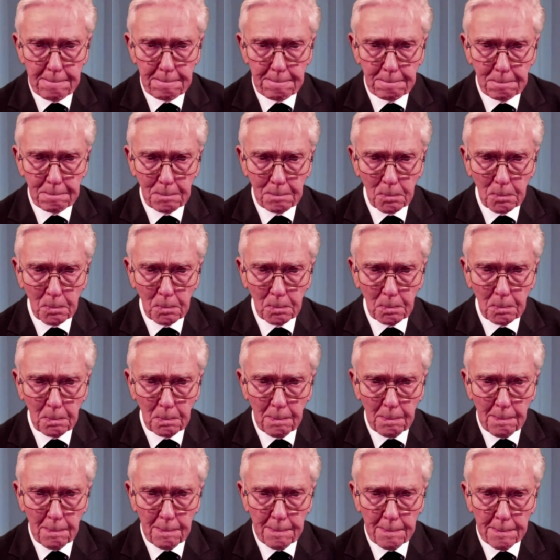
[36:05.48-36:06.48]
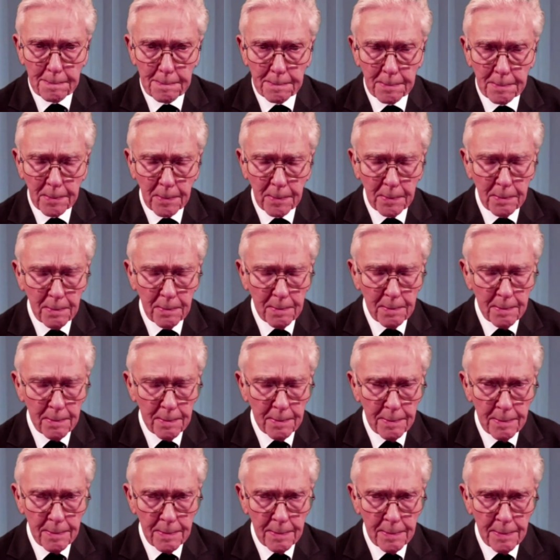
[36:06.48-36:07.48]
And then we see
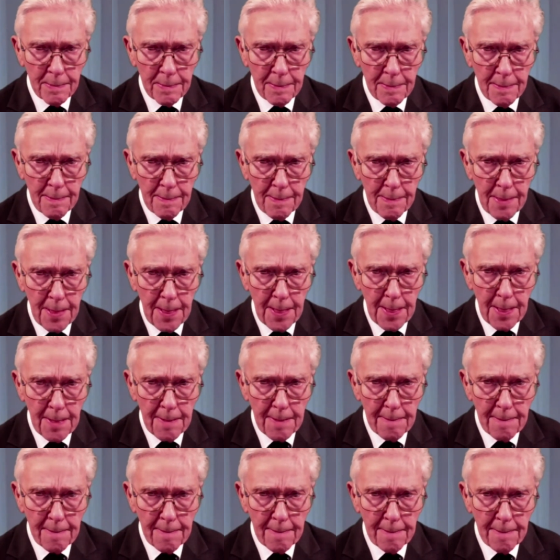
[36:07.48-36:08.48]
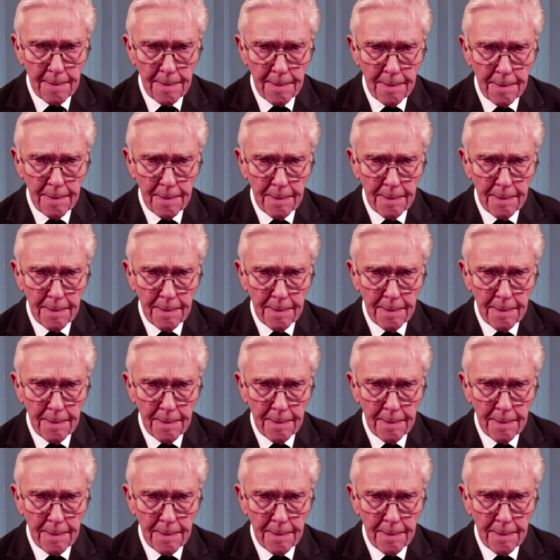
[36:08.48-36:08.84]
there donor services